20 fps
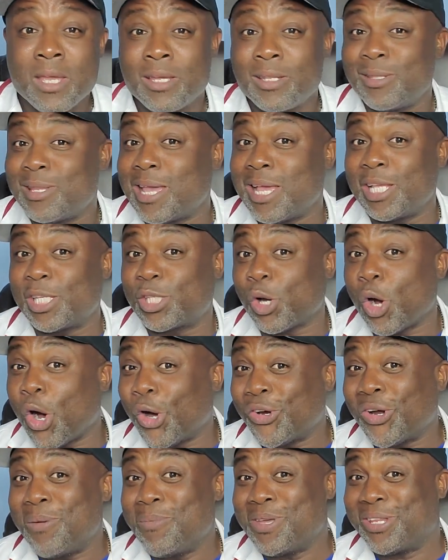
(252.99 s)
There is
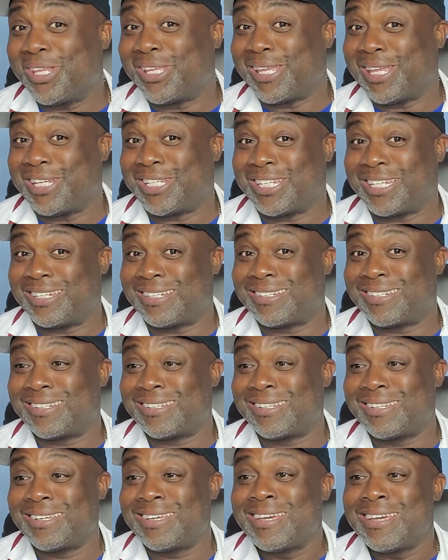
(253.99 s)
other medication.
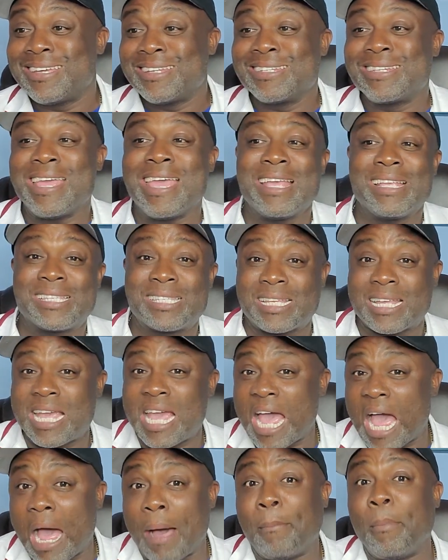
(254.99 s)
There is
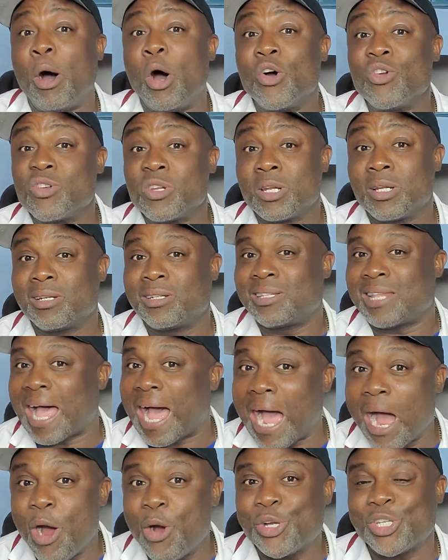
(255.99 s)
carbon
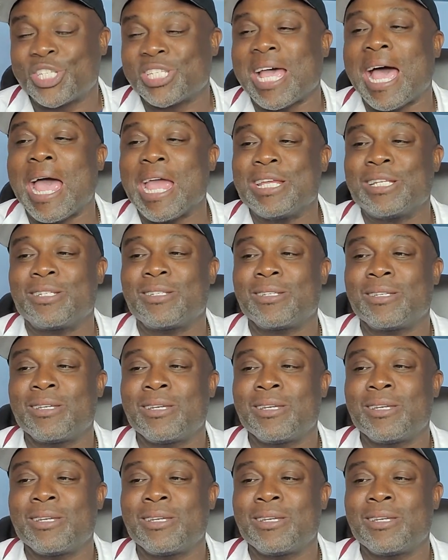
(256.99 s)
dioxide.